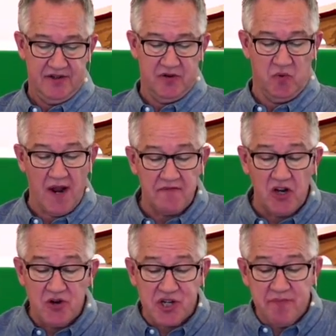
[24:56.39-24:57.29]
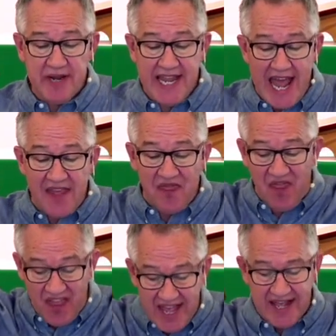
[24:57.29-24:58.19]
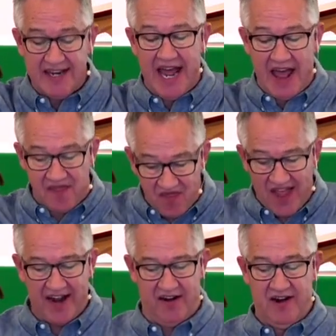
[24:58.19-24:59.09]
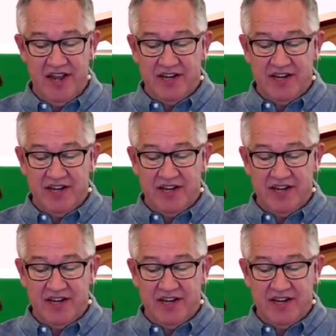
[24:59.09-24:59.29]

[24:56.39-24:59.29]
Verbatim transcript: The revolution began then and there.